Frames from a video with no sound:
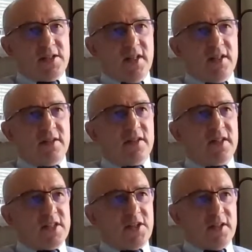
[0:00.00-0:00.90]
they're
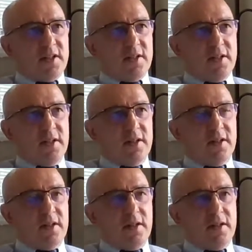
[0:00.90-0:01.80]
international
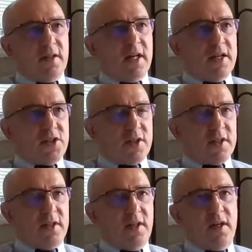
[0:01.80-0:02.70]
in
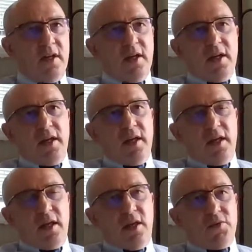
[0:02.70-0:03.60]
nature.
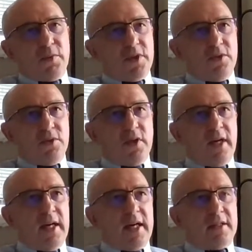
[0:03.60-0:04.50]
If we look
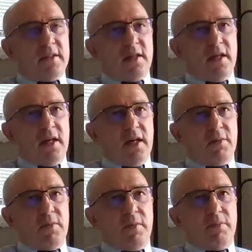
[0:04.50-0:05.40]
at
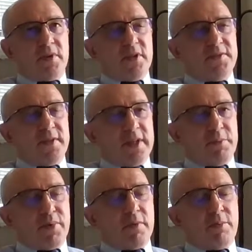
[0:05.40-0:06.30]

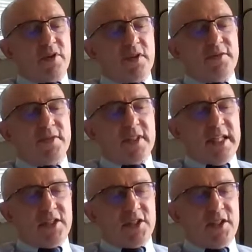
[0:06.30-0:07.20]

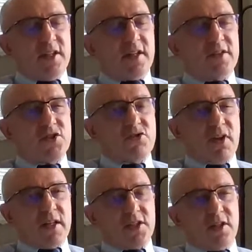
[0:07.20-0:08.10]
proliferation and
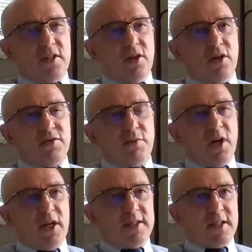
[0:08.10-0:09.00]
construction of
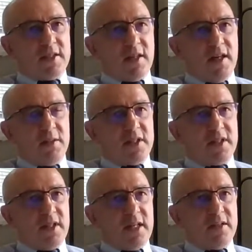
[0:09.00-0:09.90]
modern hybrid
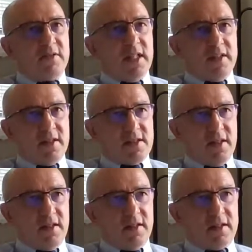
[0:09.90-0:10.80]
cloud data
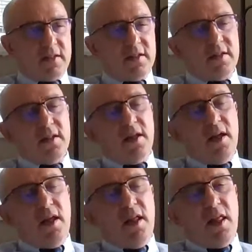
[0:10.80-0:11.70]
centers
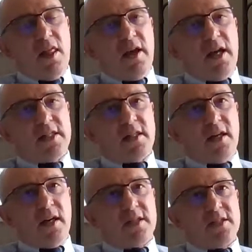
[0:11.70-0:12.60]
that
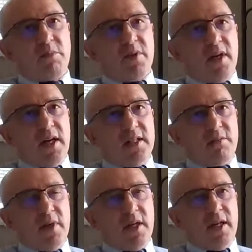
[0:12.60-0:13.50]
are supplied
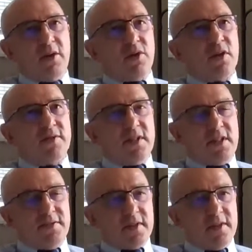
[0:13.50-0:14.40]
by all of the
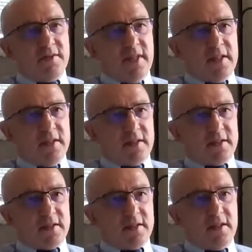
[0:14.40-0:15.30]
different vendors,